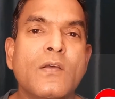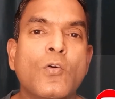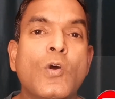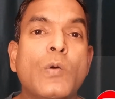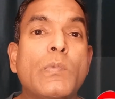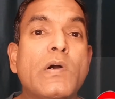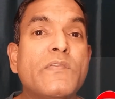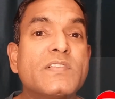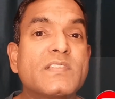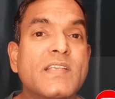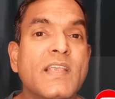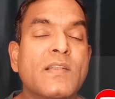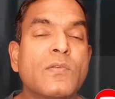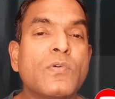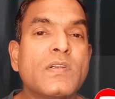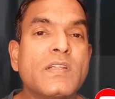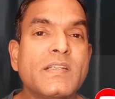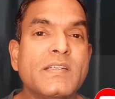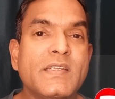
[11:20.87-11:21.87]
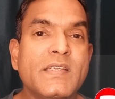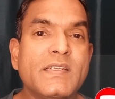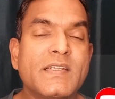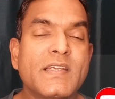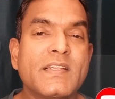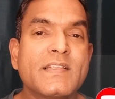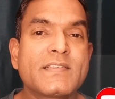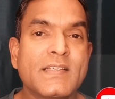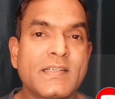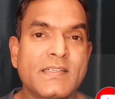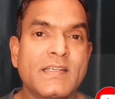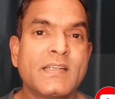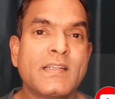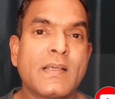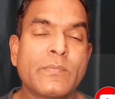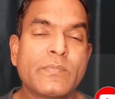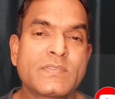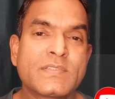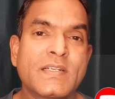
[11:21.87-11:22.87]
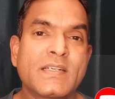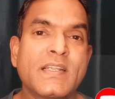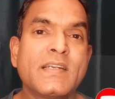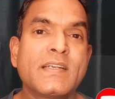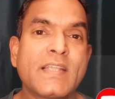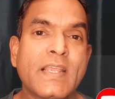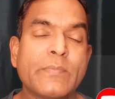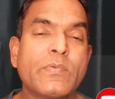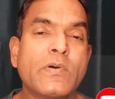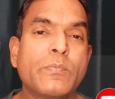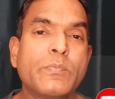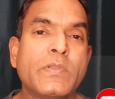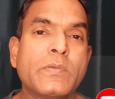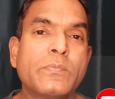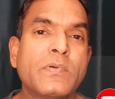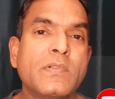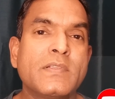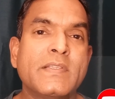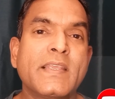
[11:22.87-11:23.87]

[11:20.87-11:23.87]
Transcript: Home Office can only detain certain type of people.